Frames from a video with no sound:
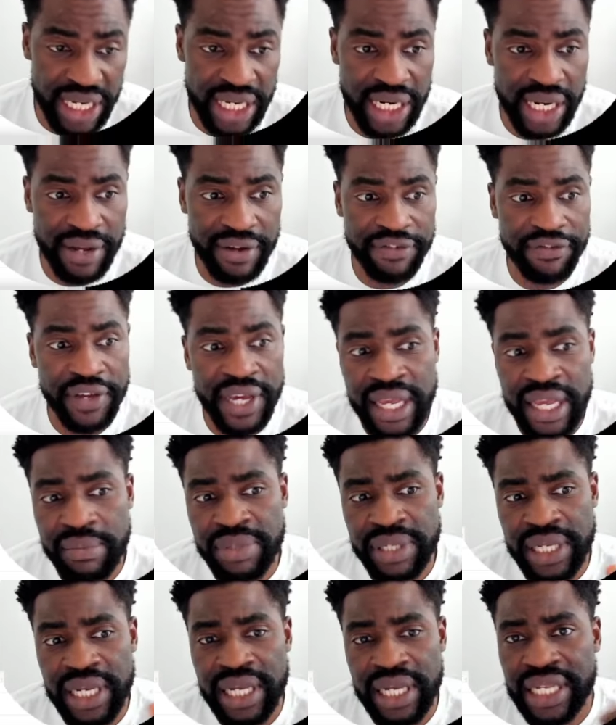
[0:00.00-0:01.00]
enough,
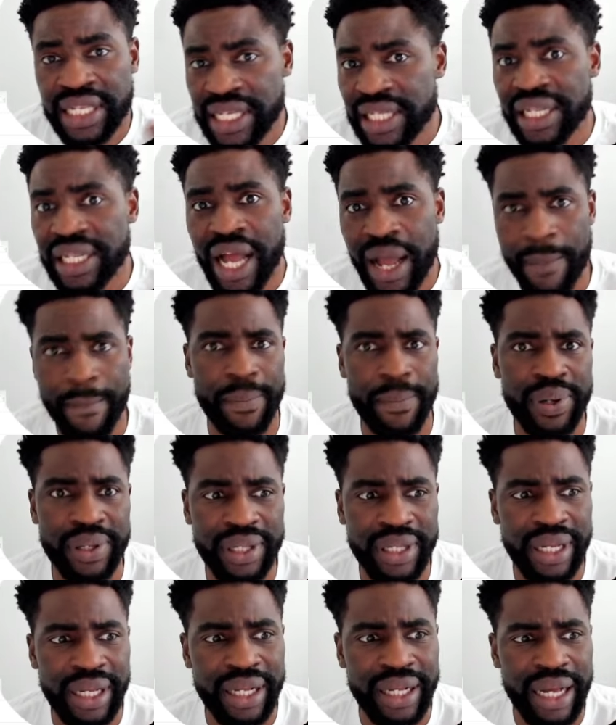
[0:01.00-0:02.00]
AMC is still up
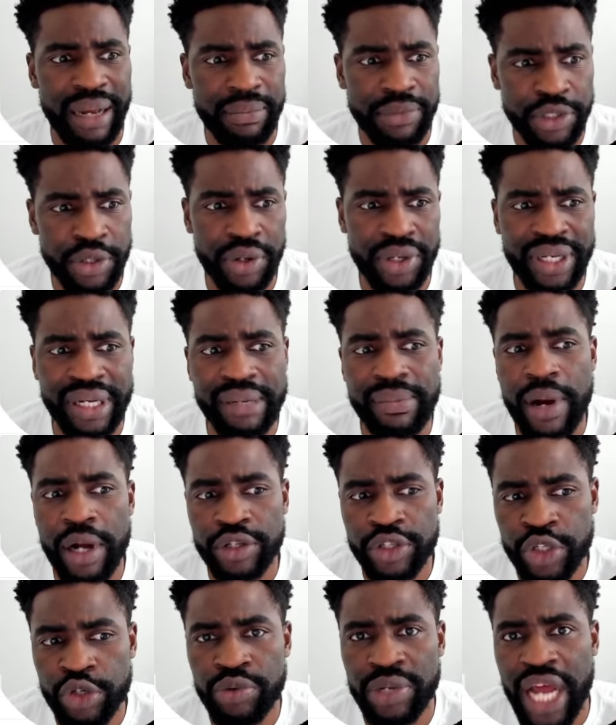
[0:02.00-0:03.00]
talking
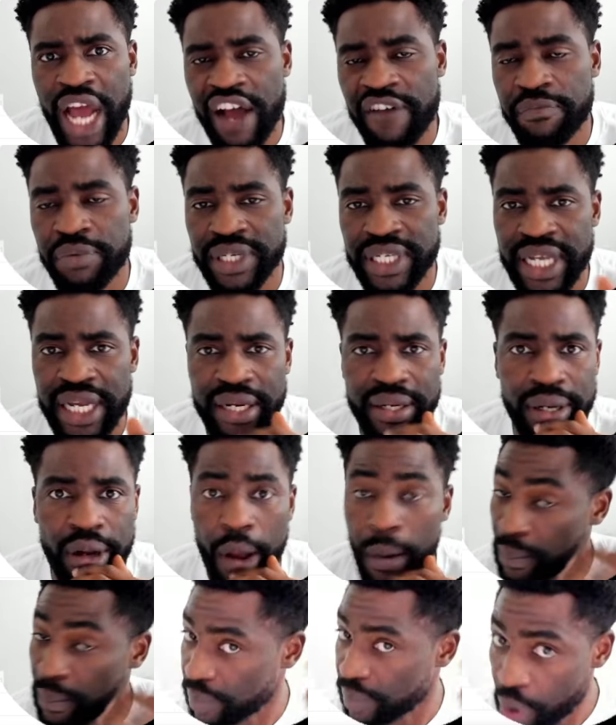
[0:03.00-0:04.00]
about 2.5%,
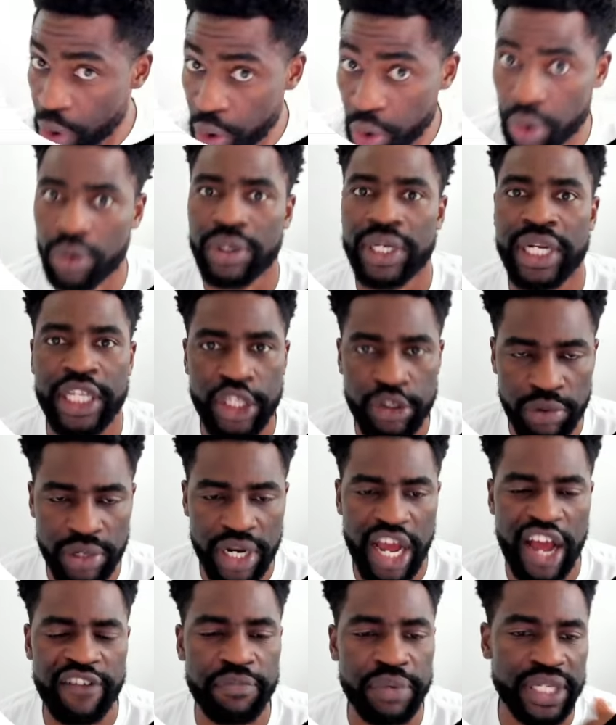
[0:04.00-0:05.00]
more than
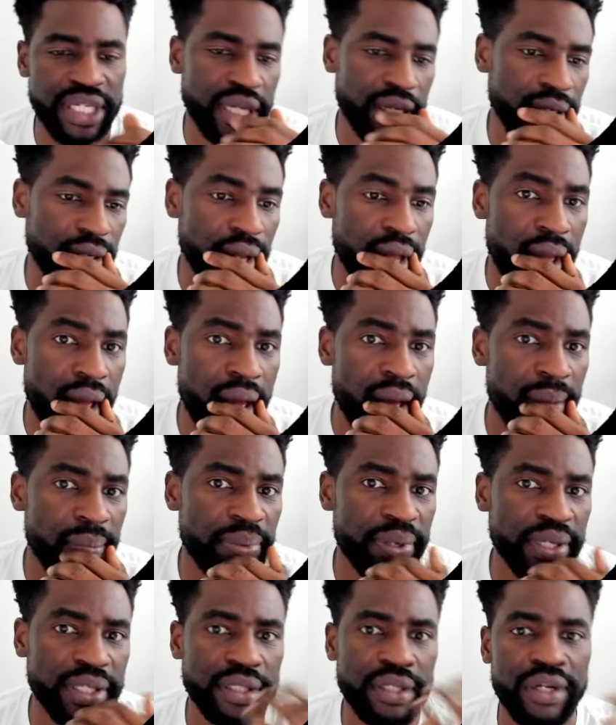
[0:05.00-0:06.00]
2.5%.
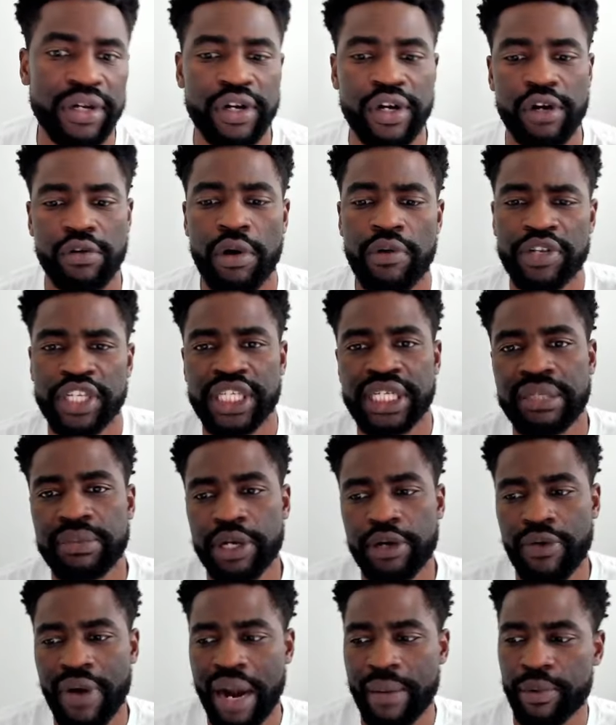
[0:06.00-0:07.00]
But where is Jim
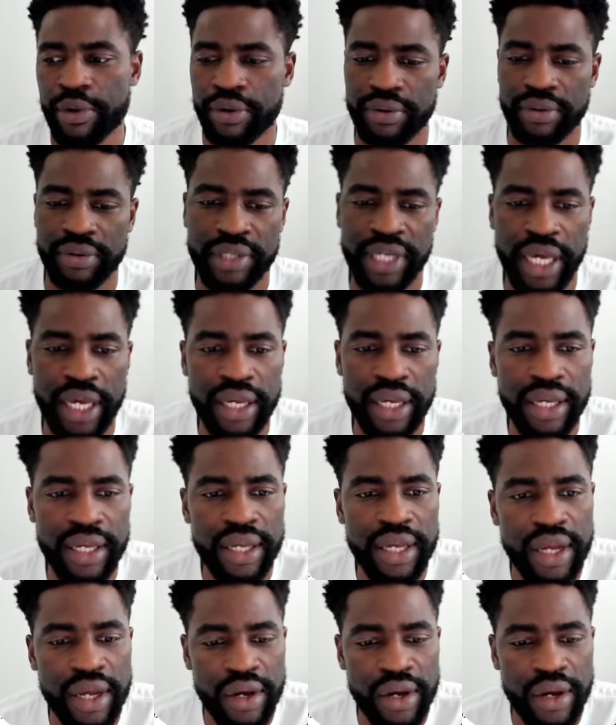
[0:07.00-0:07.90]
Cramer, okay?